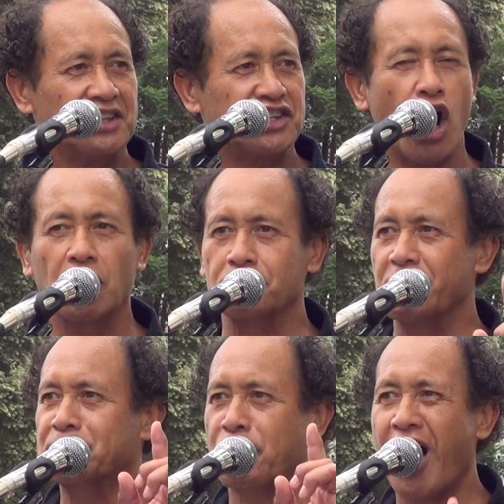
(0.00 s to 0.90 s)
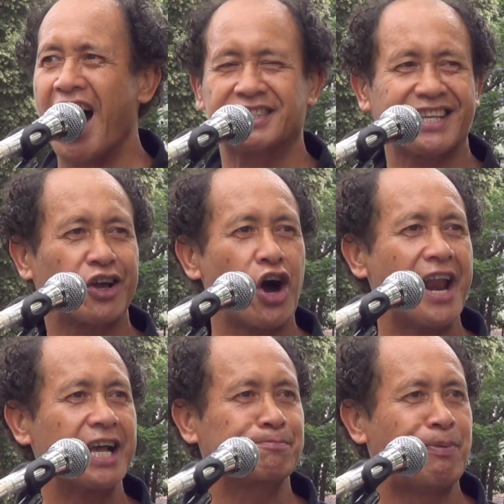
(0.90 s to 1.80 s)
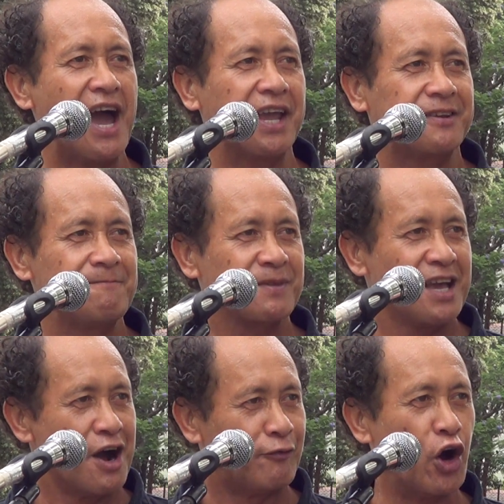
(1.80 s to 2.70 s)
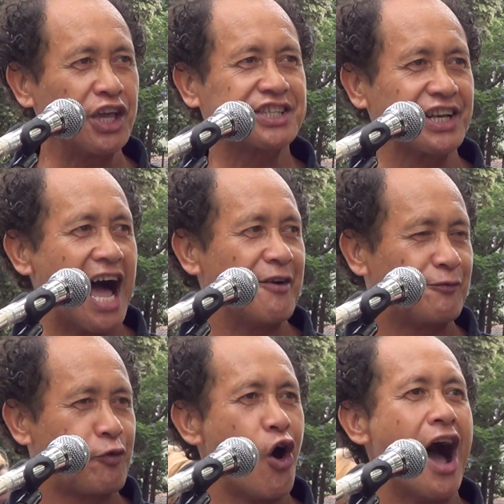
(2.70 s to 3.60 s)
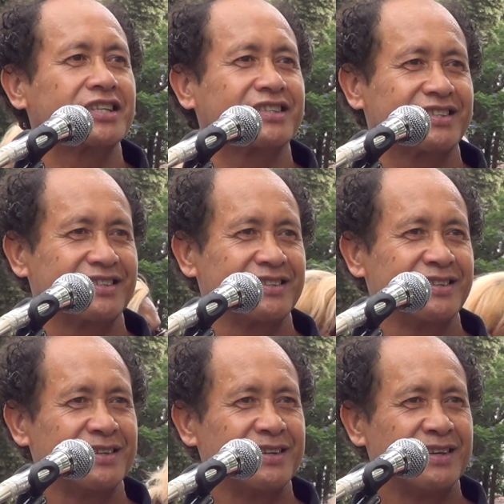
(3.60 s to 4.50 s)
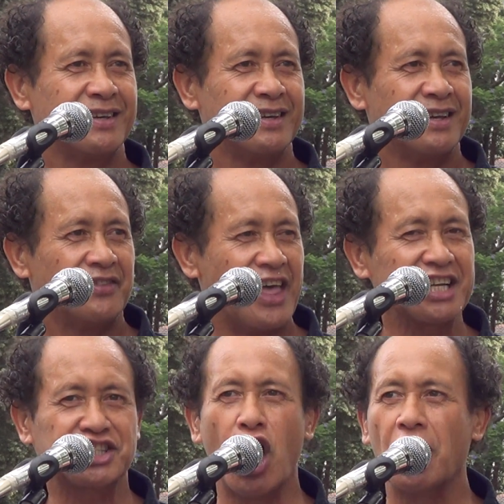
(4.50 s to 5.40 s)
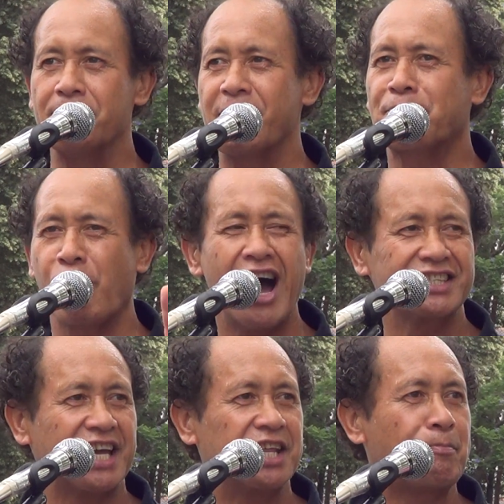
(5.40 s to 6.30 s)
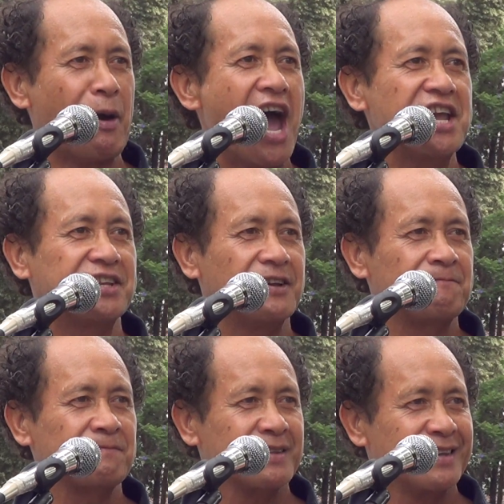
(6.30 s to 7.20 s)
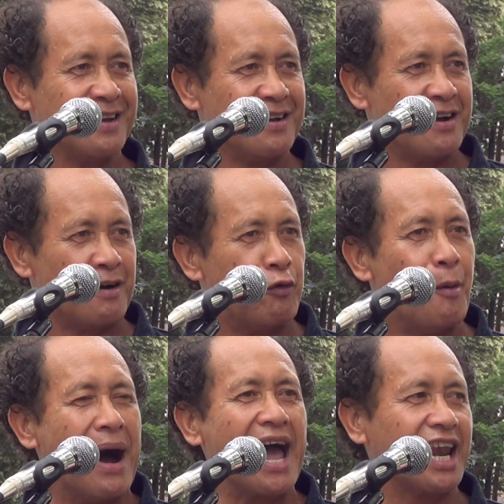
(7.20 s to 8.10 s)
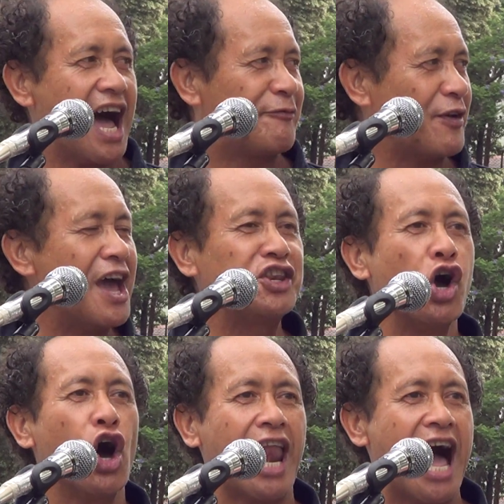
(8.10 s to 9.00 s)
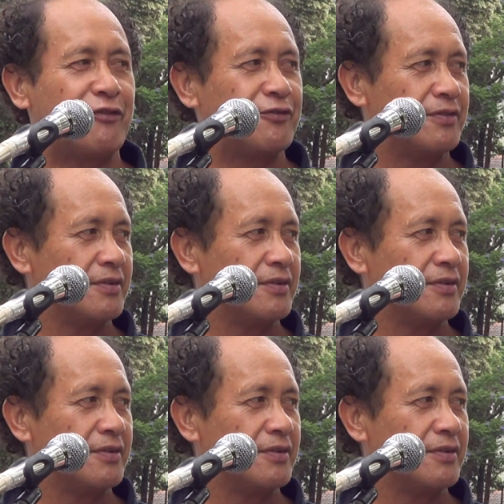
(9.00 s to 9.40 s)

The ultimate price that God has paid for His life for us. That's the ultimate price that He paid for my life and your life.